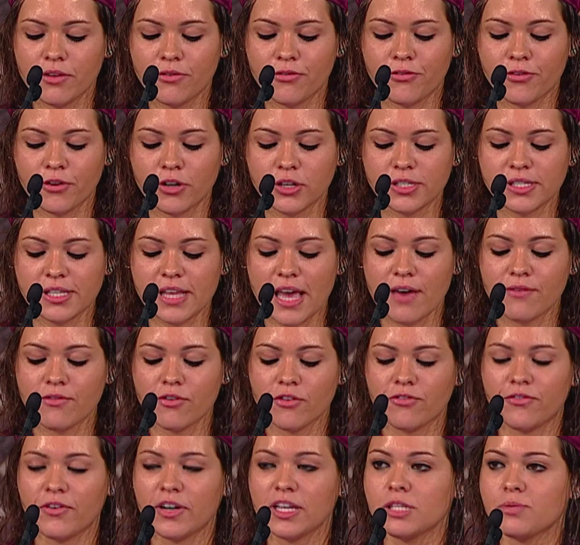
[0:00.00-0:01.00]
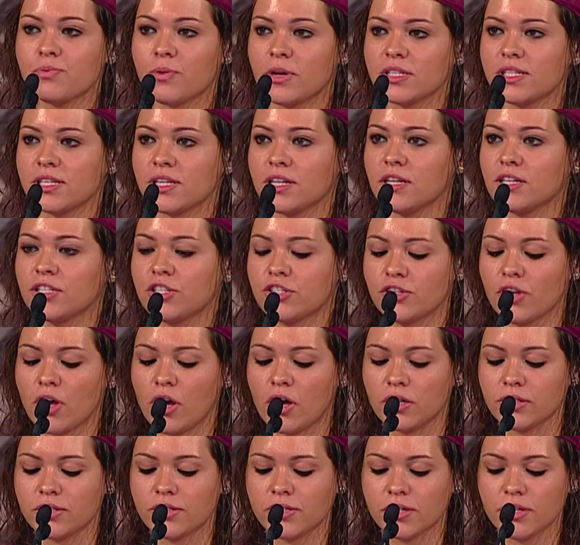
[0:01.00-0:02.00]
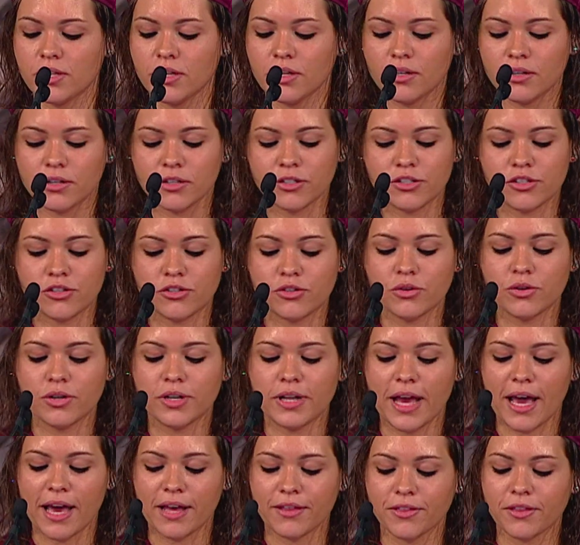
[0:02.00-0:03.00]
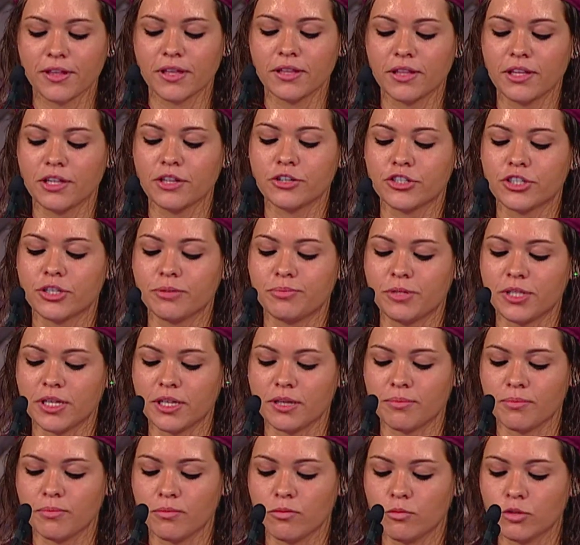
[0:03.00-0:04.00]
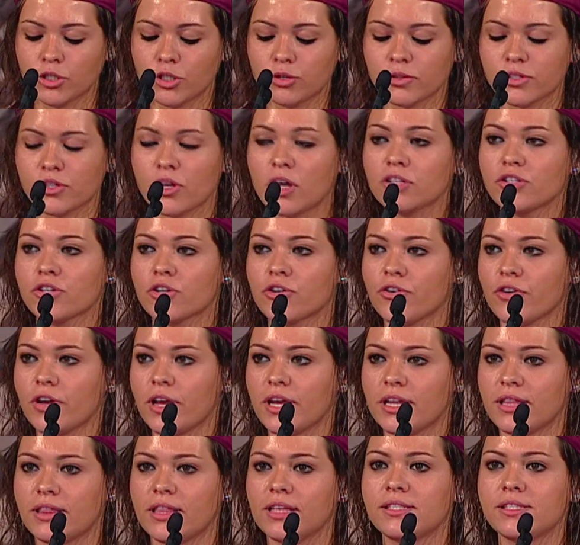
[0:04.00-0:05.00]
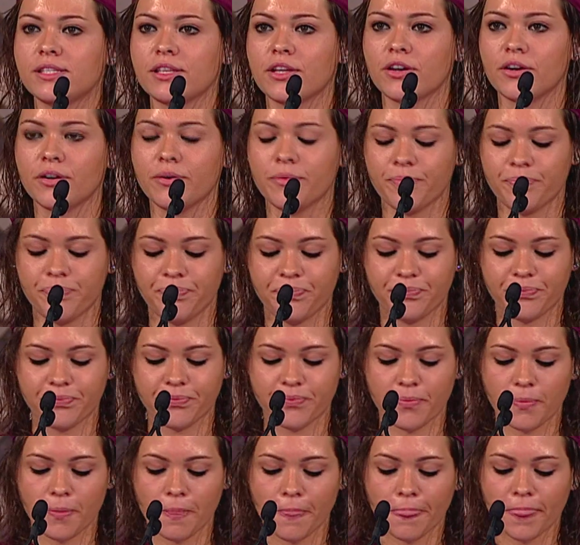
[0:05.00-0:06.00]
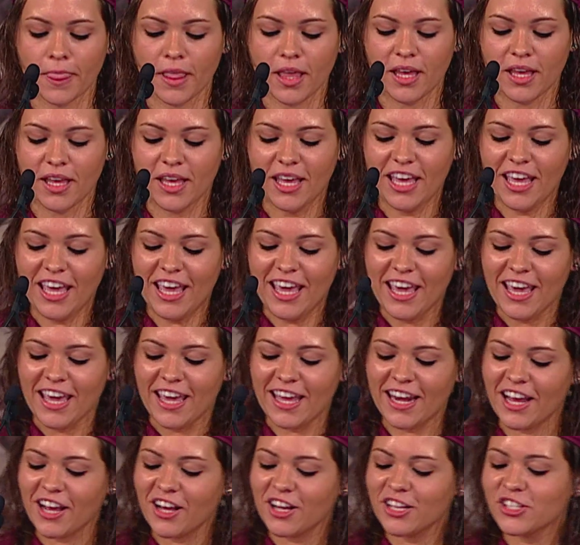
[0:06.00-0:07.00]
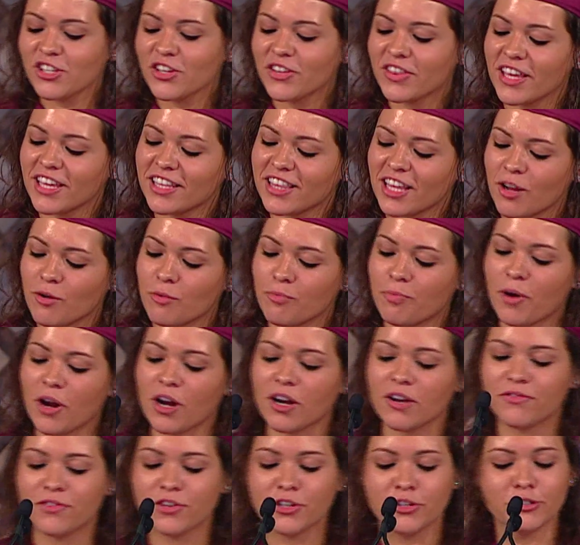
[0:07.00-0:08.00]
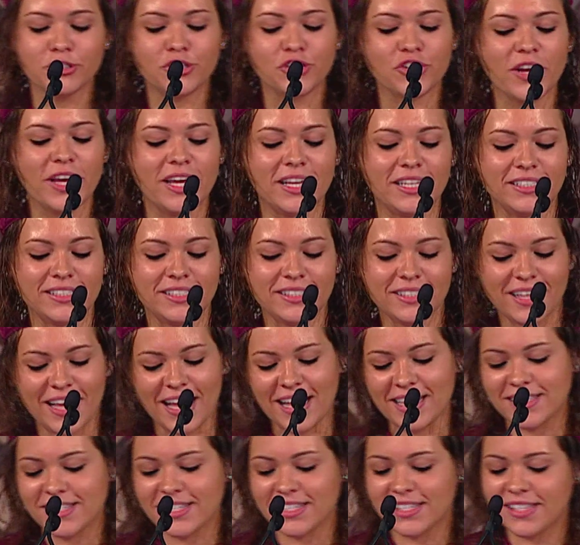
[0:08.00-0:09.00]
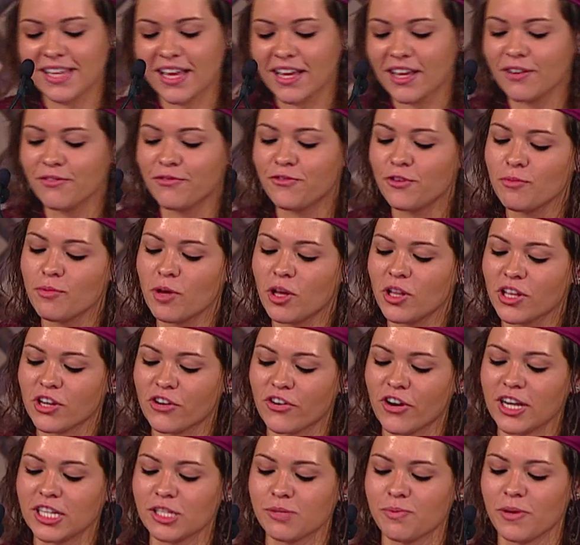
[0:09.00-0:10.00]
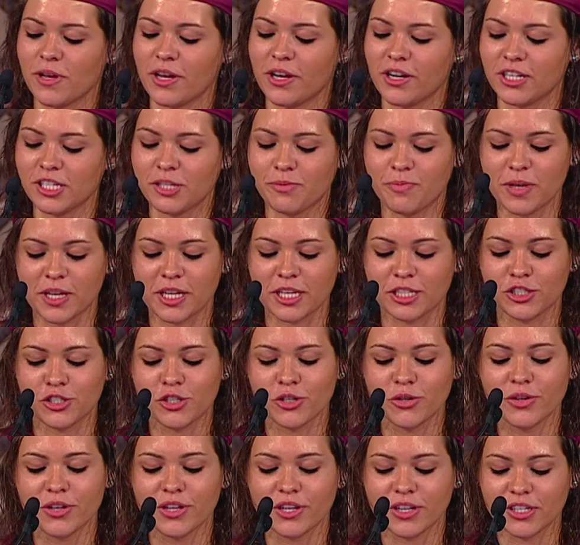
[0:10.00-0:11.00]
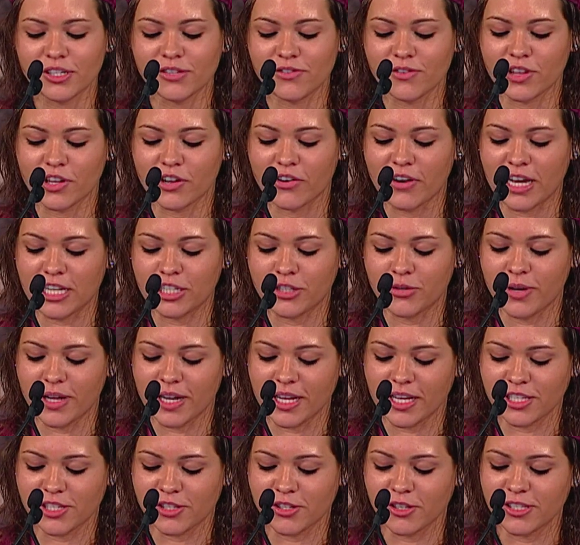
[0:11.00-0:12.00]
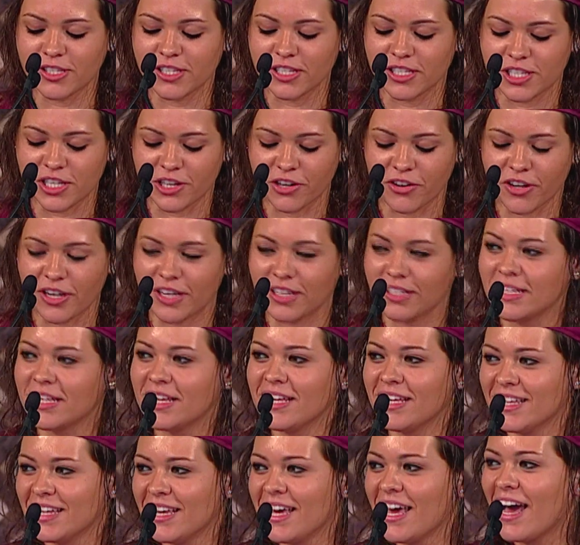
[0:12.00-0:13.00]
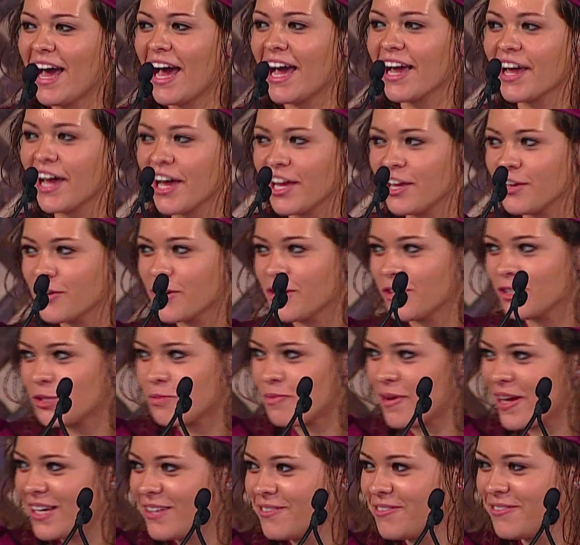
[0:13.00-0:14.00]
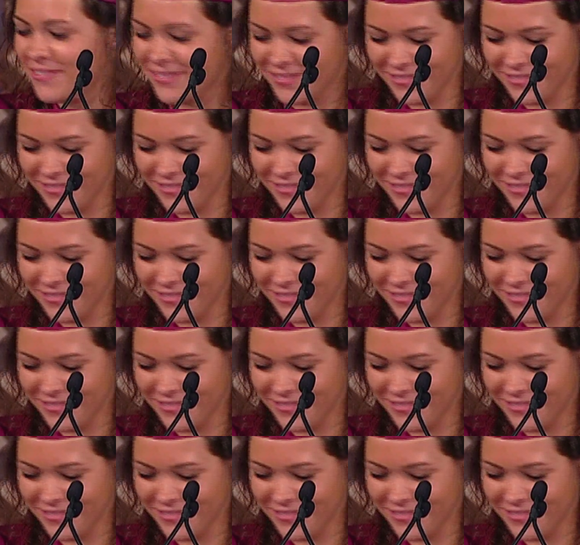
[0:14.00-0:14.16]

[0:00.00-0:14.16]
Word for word: first ever vice president of SALT, or Student Athlete Leadership Team, which was also created this year. And I also think that I'm part of a new trend as the second female lacrosse player to speak in 2 years for the graduating associate's degree. I got you, Coach Bev.